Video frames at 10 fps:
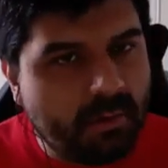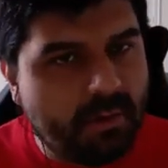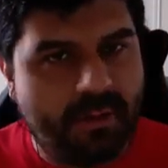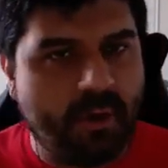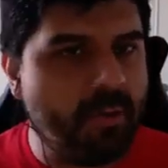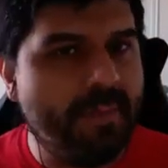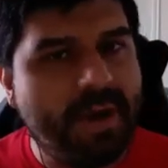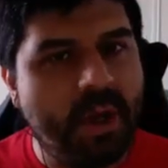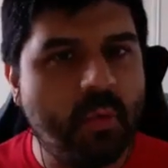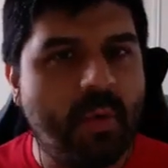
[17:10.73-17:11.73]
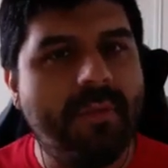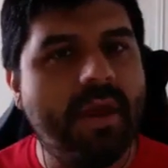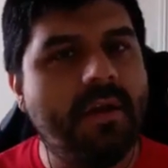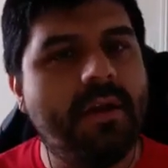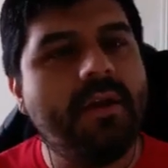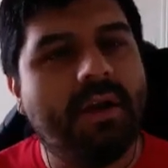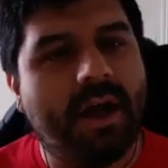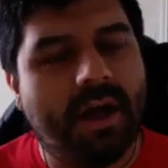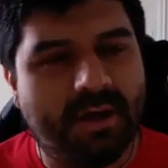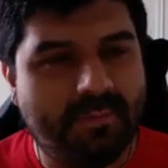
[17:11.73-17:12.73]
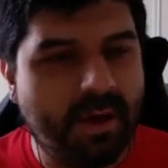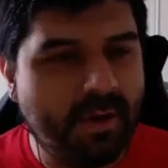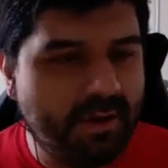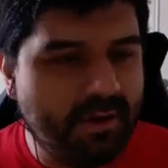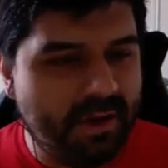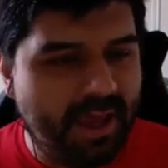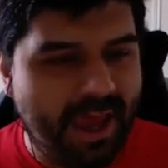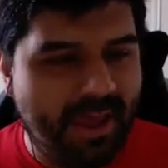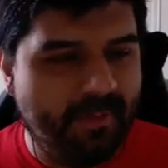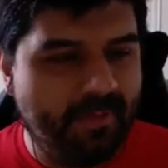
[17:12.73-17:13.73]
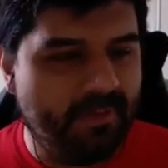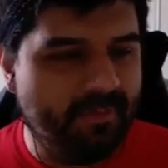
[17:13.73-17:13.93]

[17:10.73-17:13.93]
other men and women, and